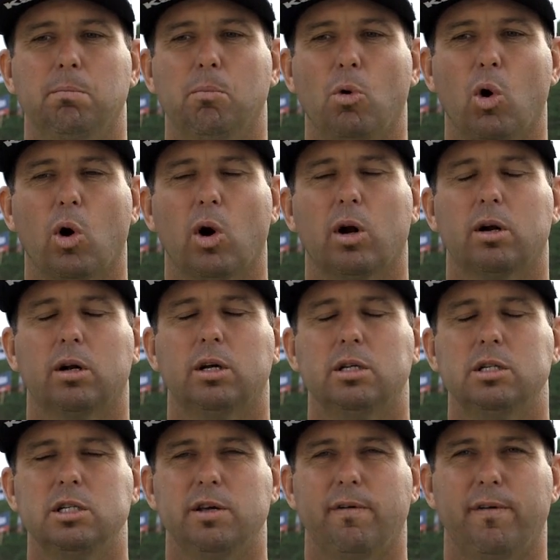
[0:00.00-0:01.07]
more
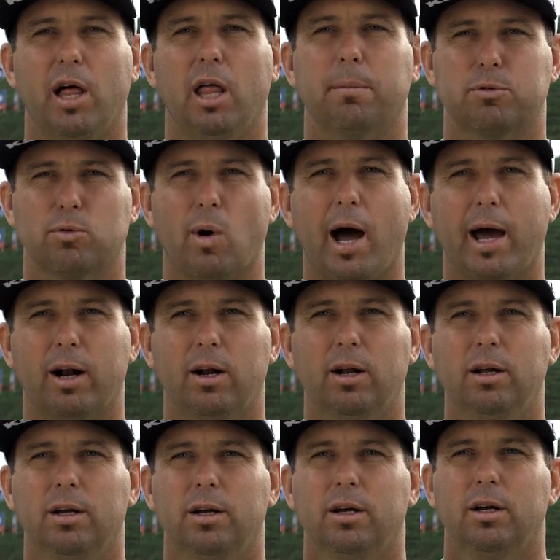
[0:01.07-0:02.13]
developed rider,
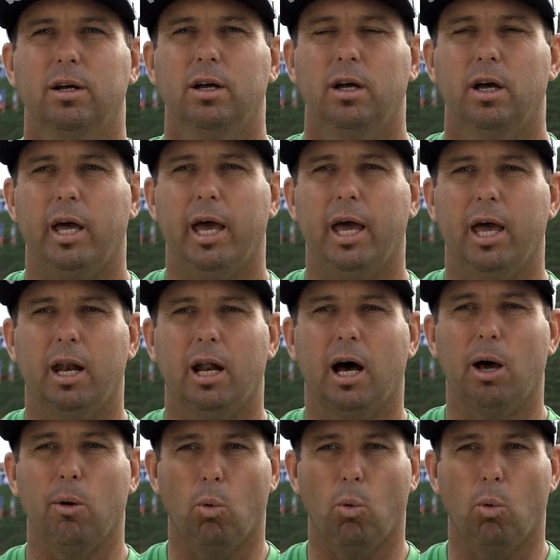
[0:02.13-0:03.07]
and I